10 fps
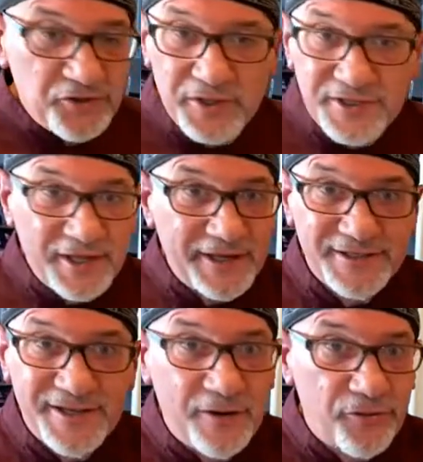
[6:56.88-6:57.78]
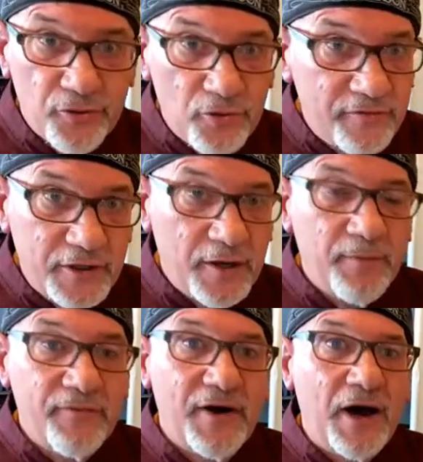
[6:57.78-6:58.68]
dressing, like I said, 1/3
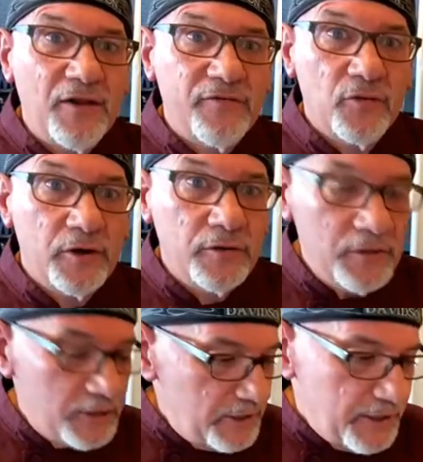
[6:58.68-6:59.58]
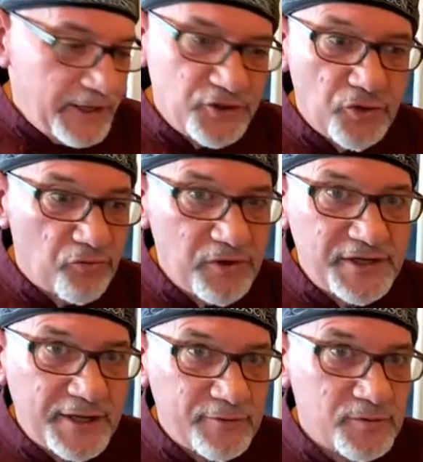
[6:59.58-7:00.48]
cup of olive oil, 3
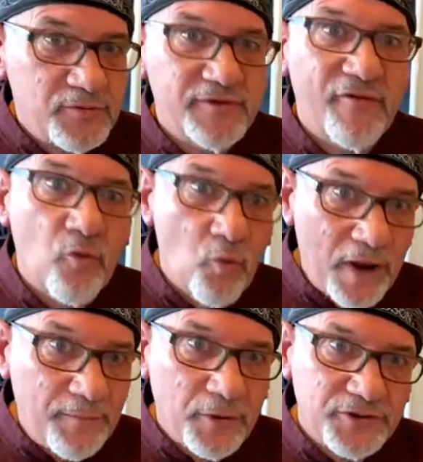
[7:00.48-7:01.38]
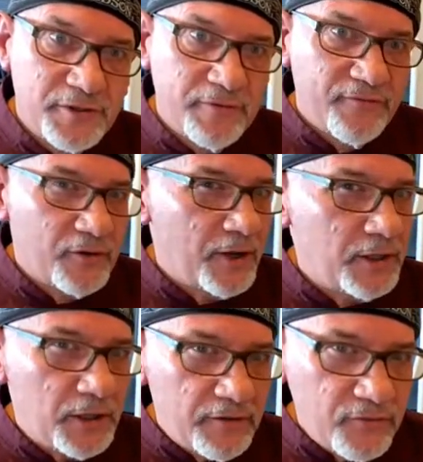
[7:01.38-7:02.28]
tablespoons of a white balsamic vinegar. I
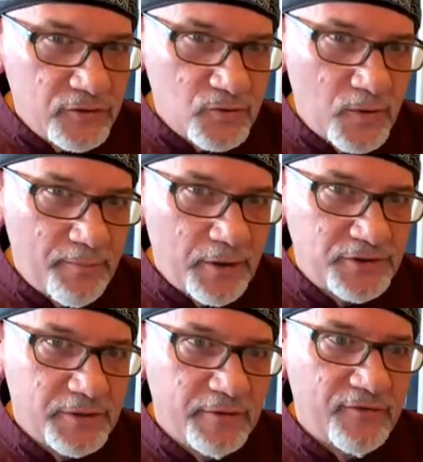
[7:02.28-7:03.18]
love using white balsamic